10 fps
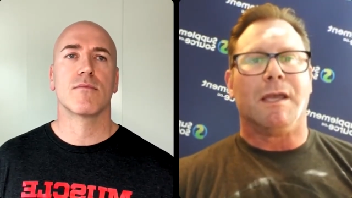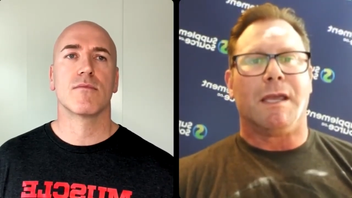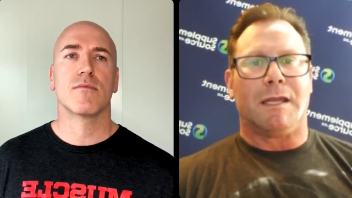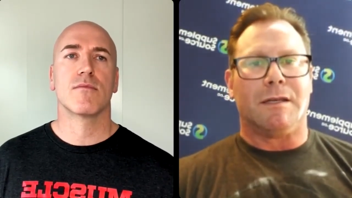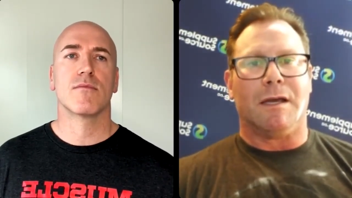
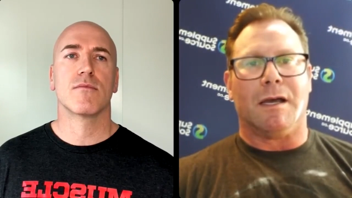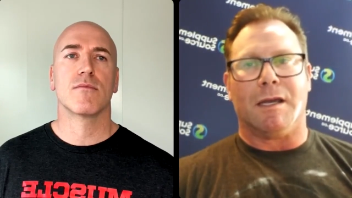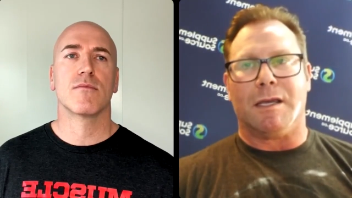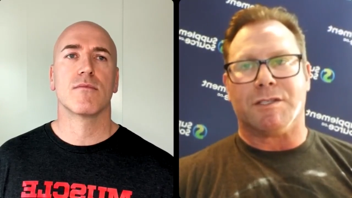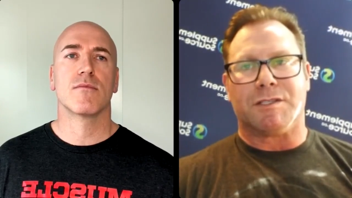Speaker 1: and uh, and
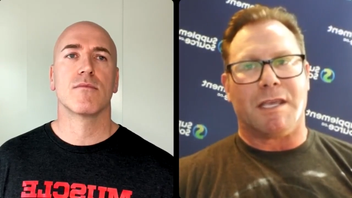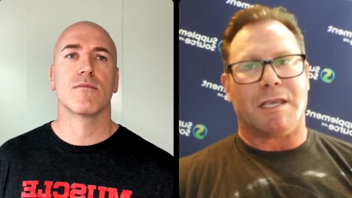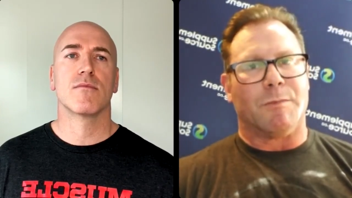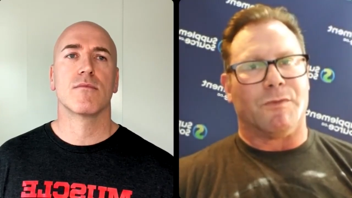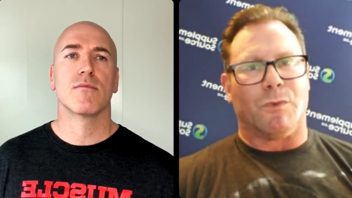just take it
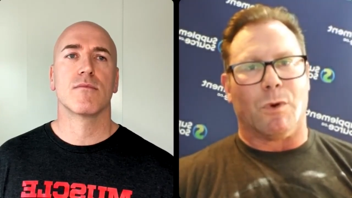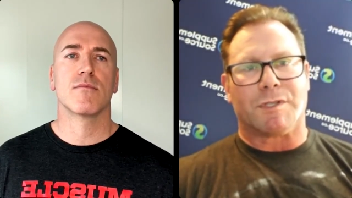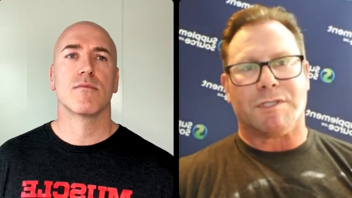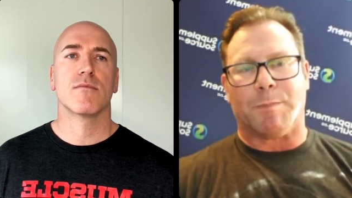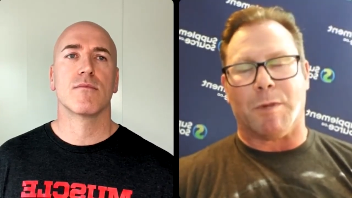before,
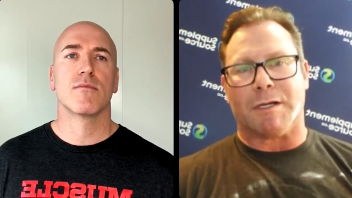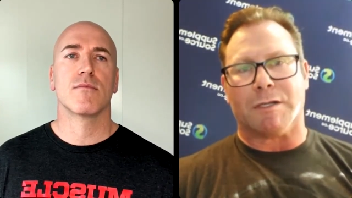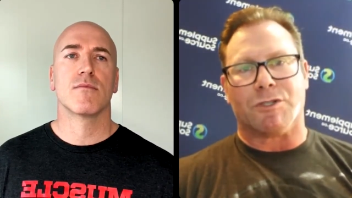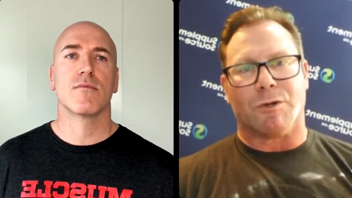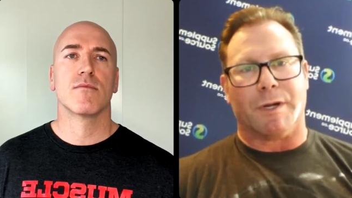sip on it
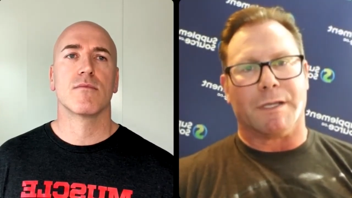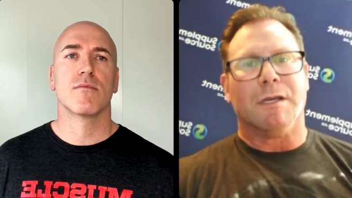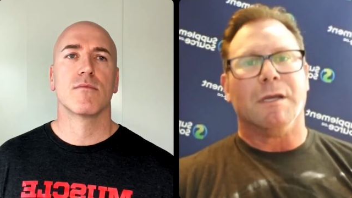during